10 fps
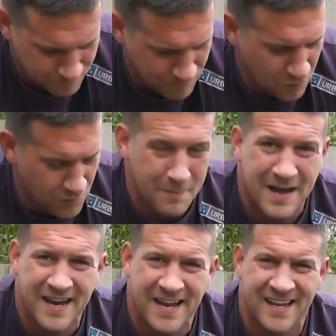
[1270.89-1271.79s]
on the
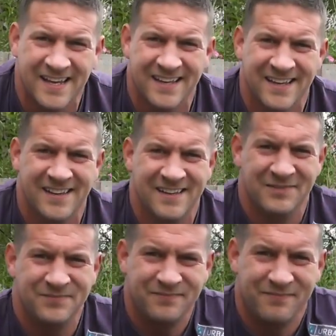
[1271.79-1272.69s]
money,
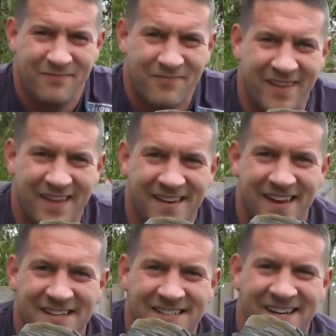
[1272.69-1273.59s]
and
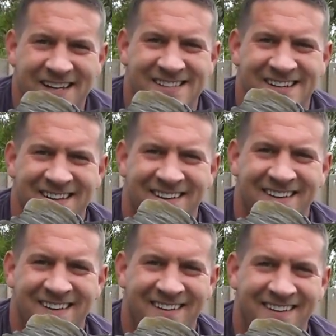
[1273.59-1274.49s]
there she is.
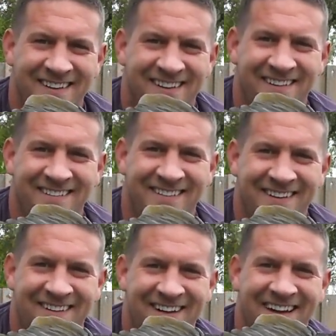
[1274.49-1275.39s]
What a
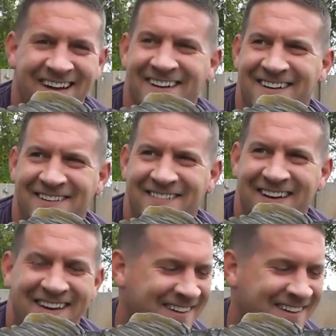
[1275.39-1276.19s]
cracking carp, eh?